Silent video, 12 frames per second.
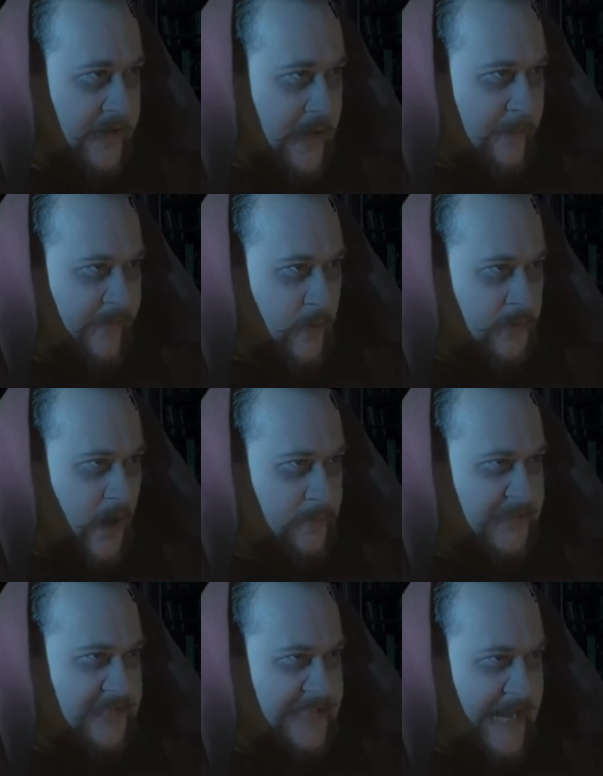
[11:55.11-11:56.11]
before common
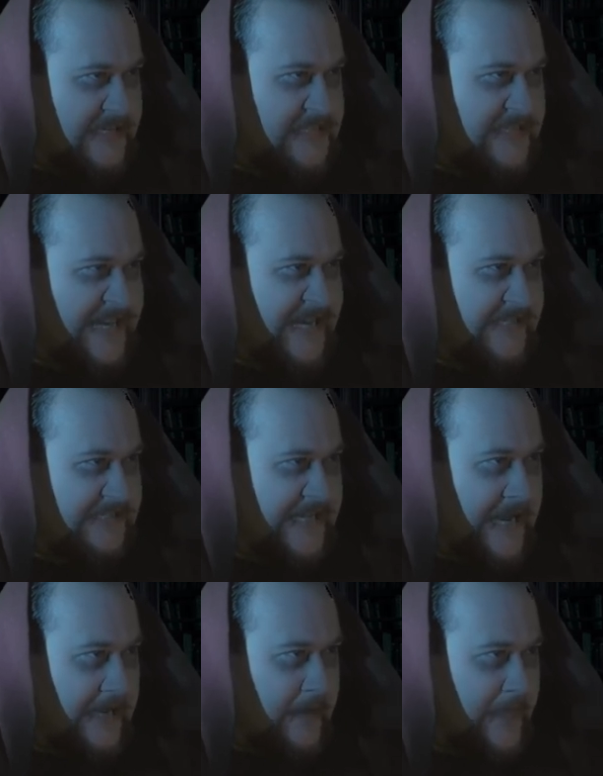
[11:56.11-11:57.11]
sense kicks
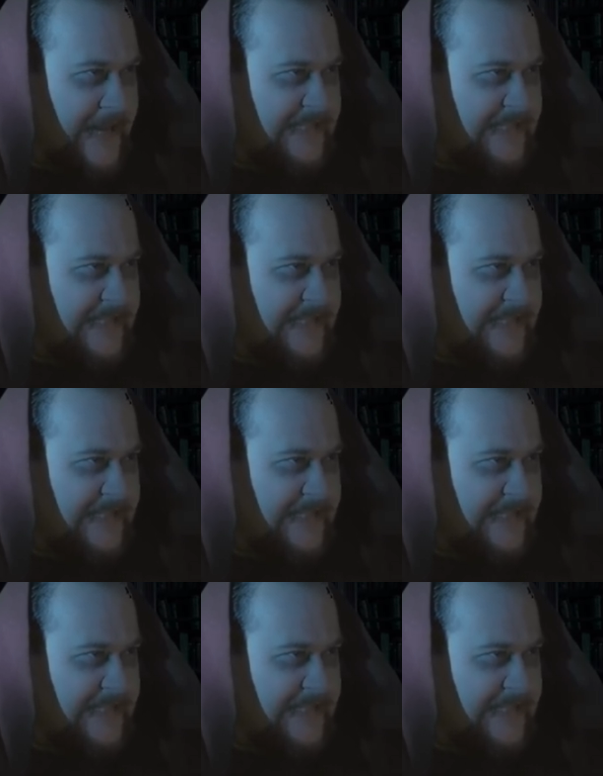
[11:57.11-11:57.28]
in and they